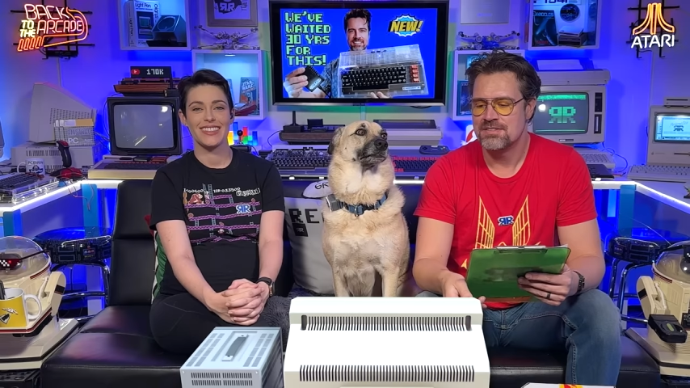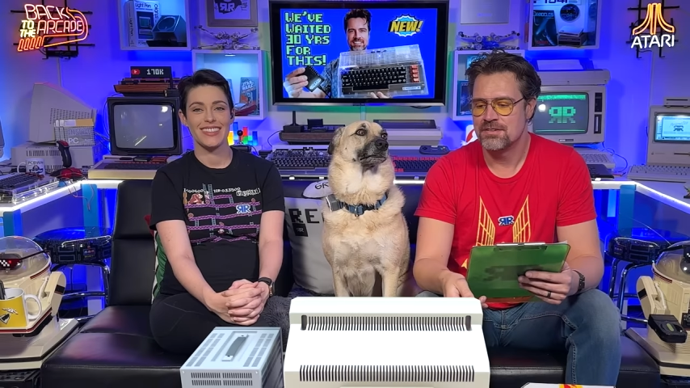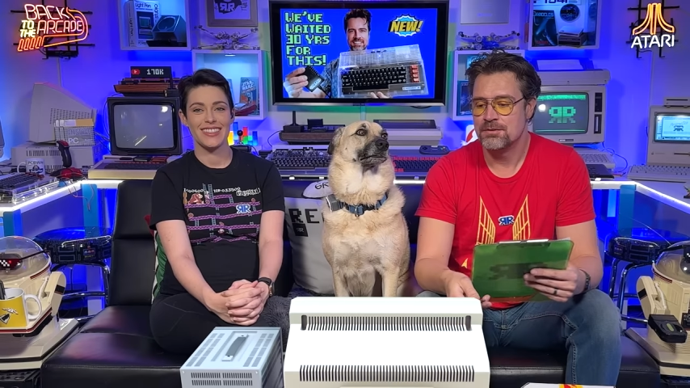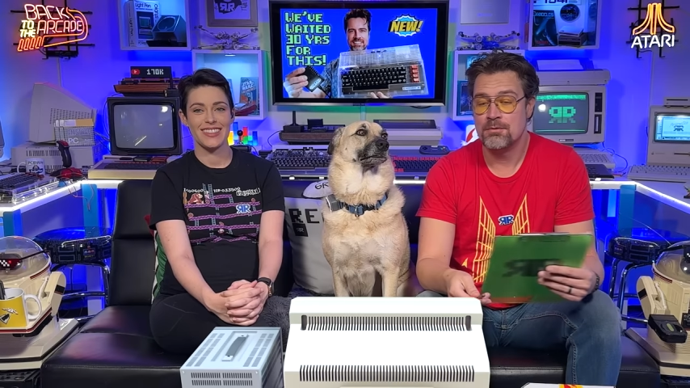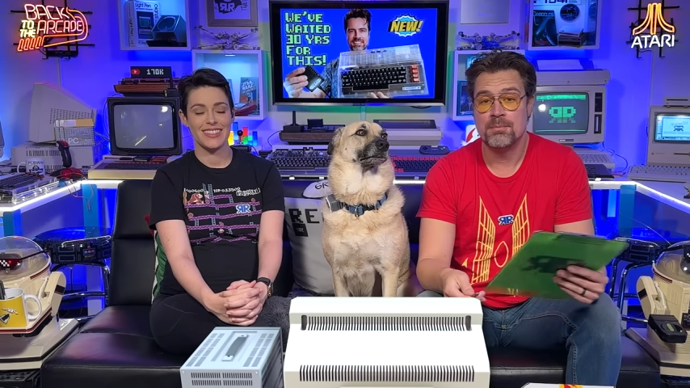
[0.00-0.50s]

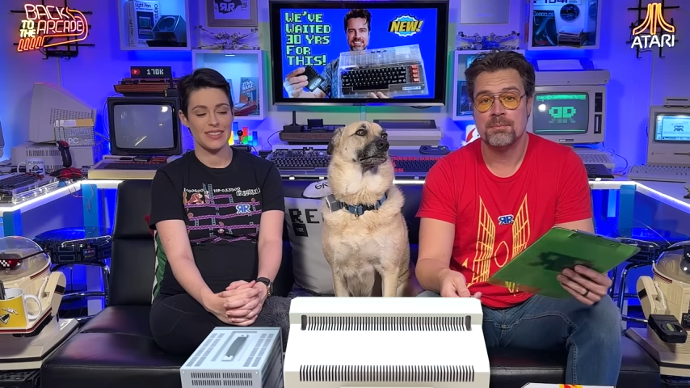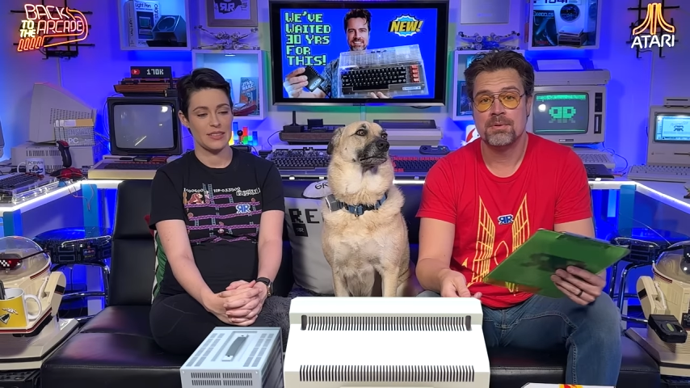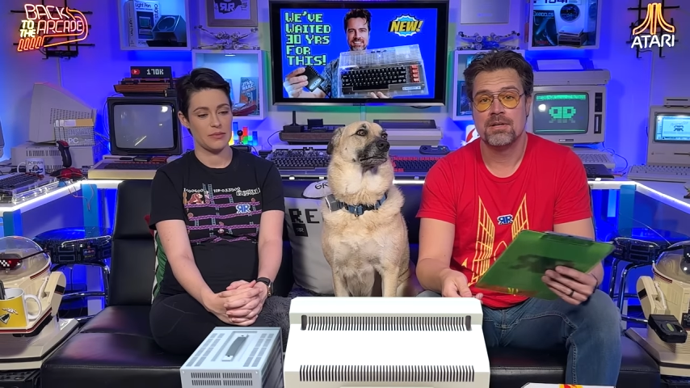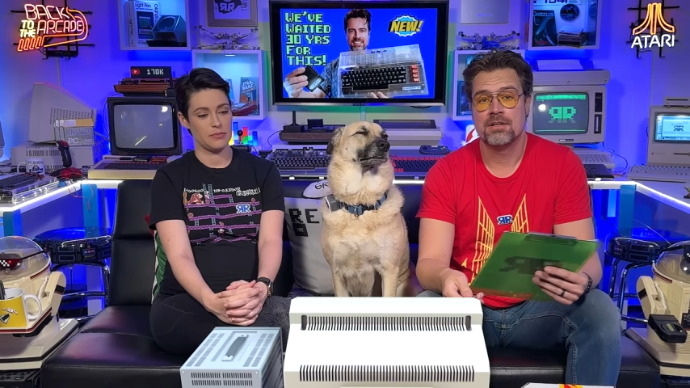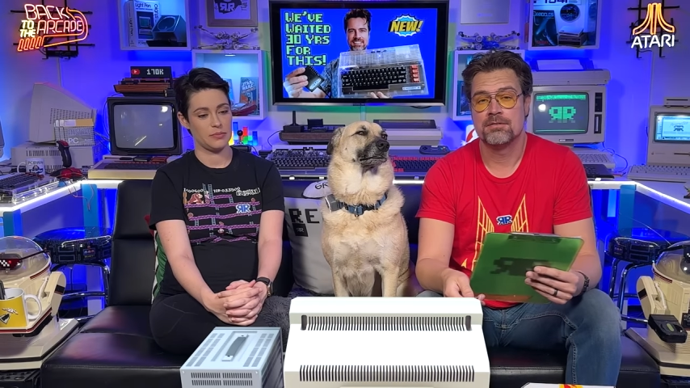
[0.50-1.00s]
Speaker 1: so you
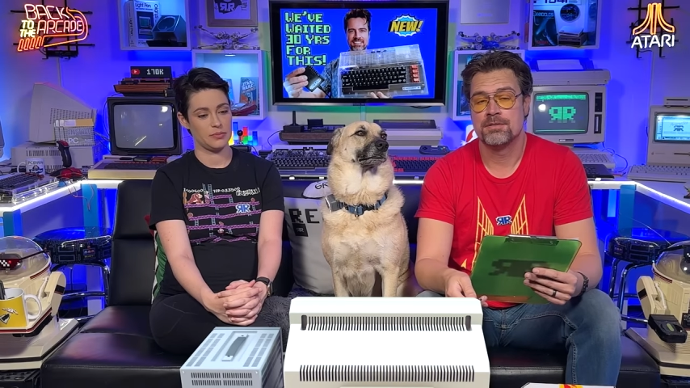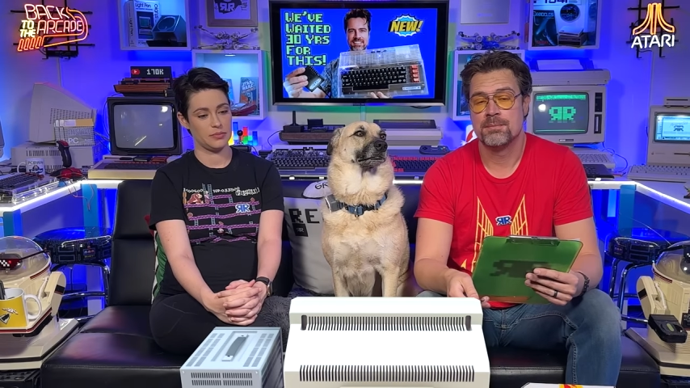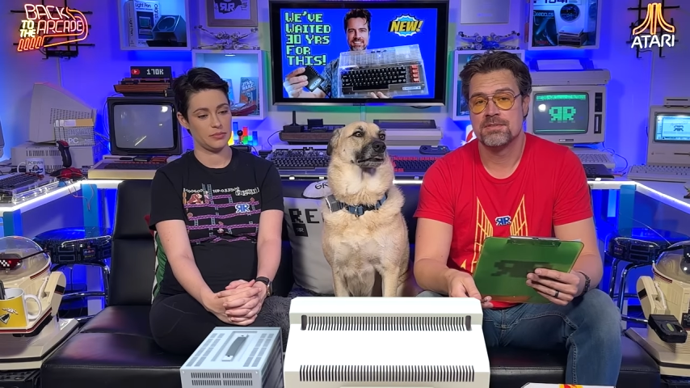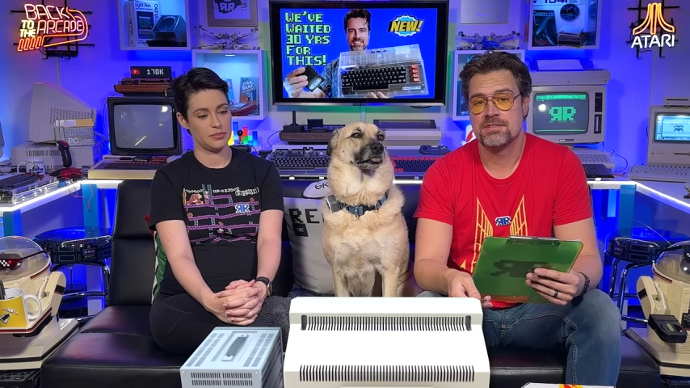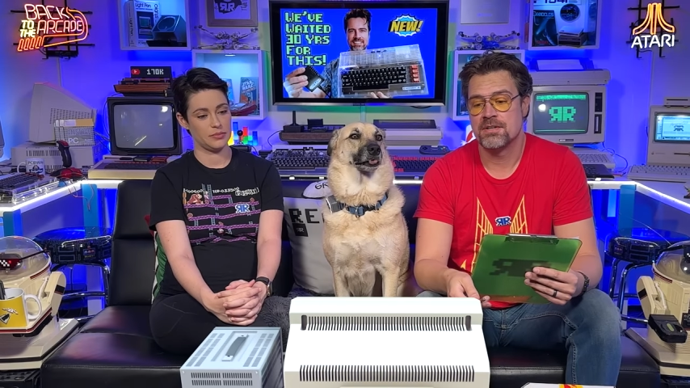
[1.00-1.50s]
remember a
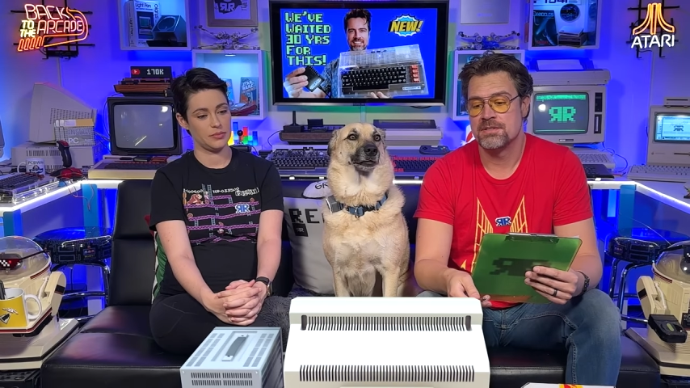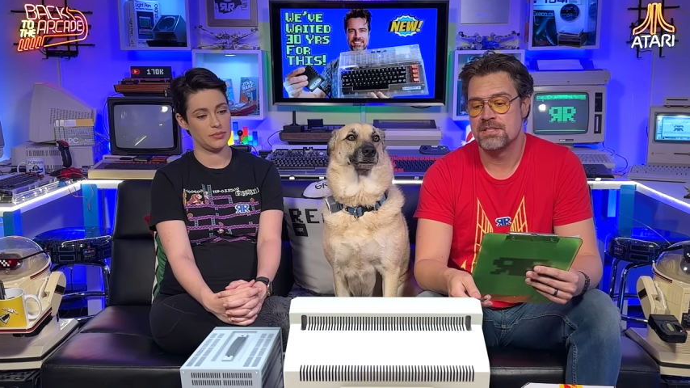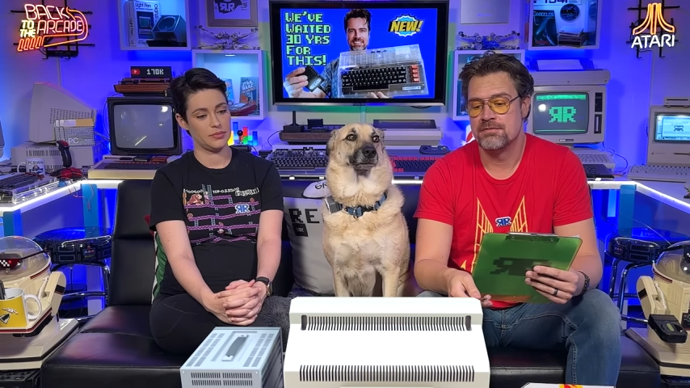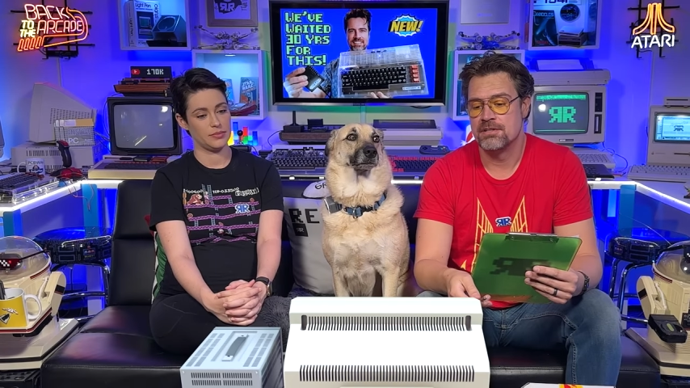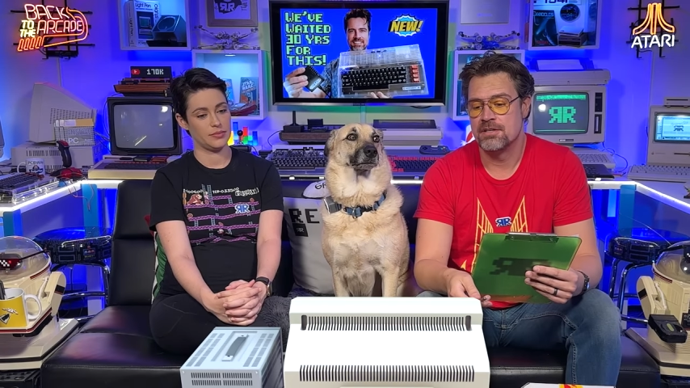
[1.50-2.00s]
few months ago, I
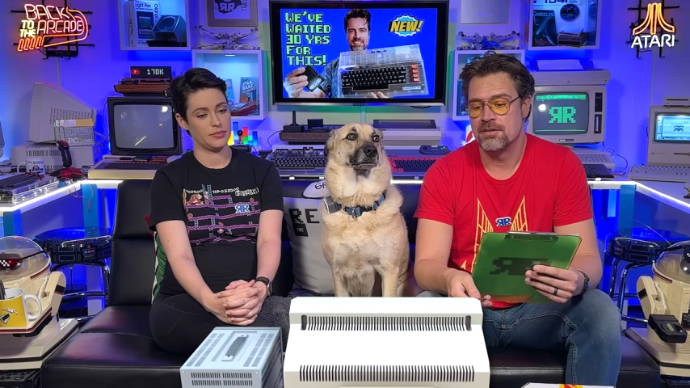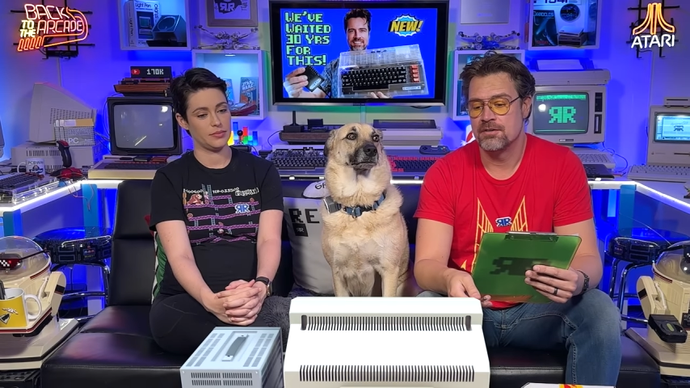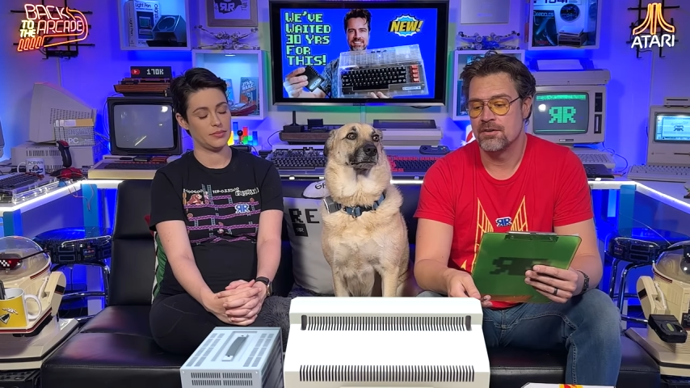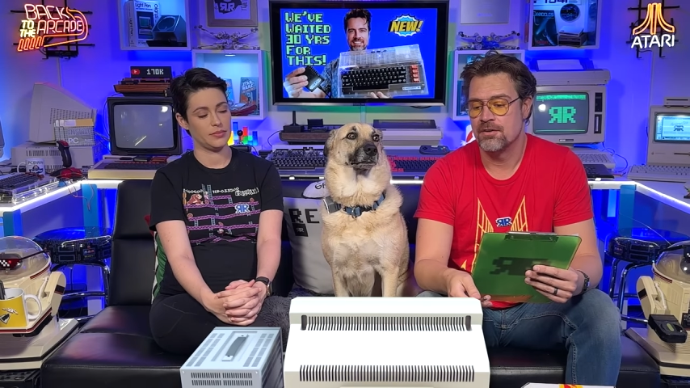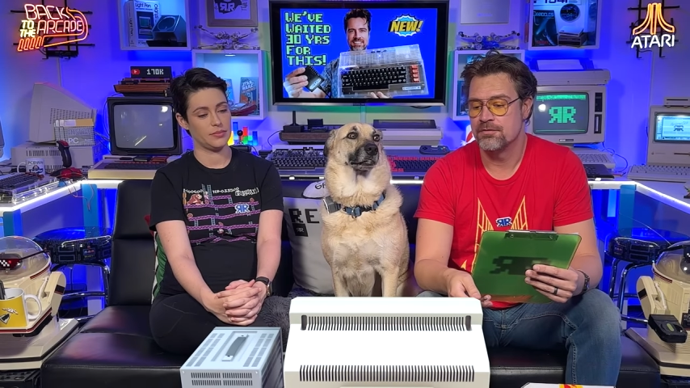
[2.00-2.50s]
did the
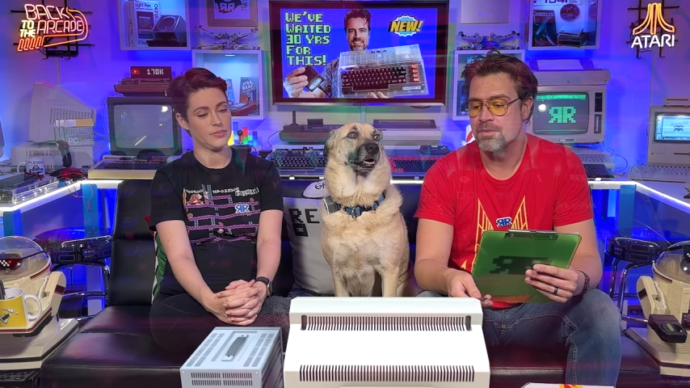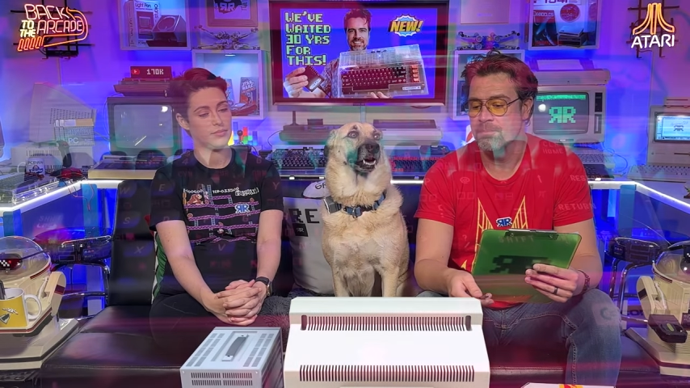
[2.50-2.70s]
video of the